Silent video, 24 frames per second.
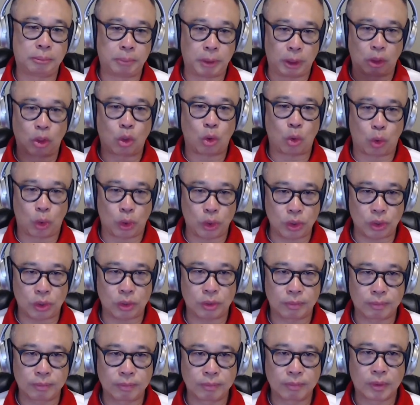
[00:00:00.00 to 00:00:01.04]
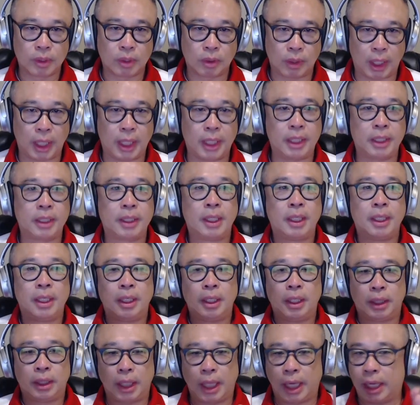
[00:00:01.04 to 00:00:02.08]
per course, right?
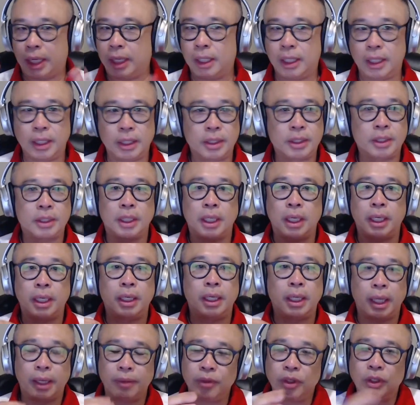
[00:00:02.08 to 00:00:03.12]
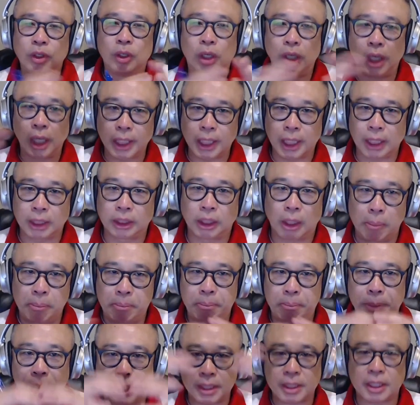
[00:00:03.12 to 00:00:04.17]
And and you look at the
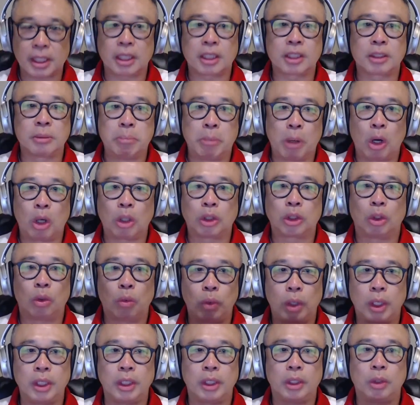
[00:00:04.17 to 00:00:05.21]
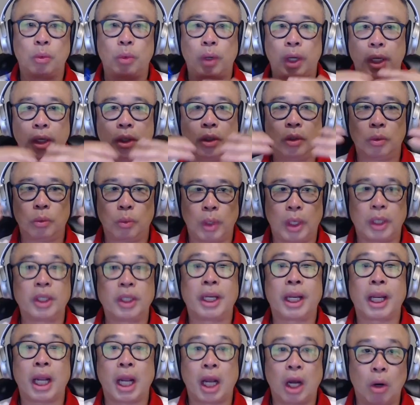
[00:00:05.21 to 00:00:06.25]
business model when
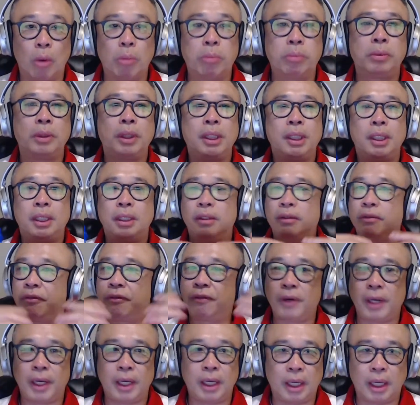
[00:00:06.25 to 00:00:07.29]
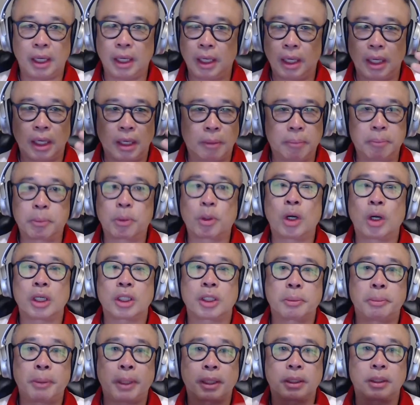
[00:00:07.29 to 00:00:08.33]
you help a
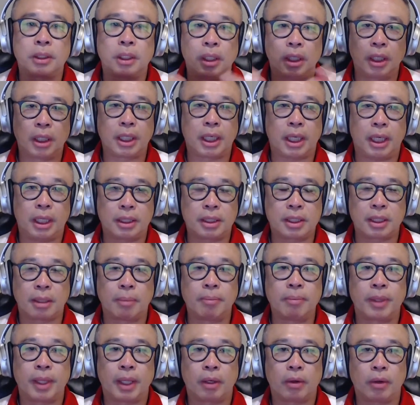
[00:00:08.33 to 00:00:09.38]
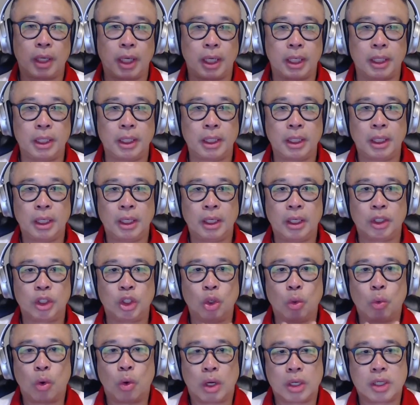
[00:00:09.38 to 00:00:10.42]
prospect to look at something, right?
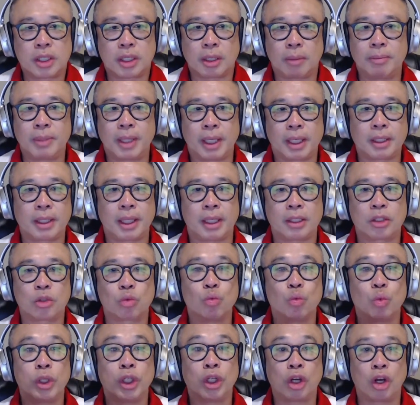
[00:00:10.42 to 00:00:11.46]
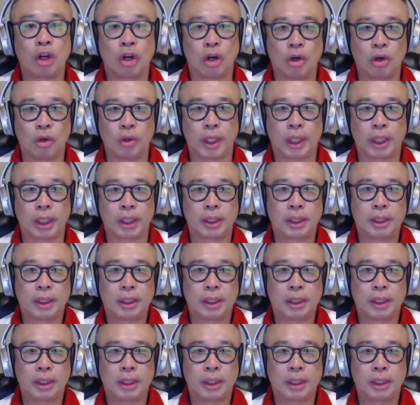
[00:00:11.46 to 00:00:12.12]
You want something that's recurring.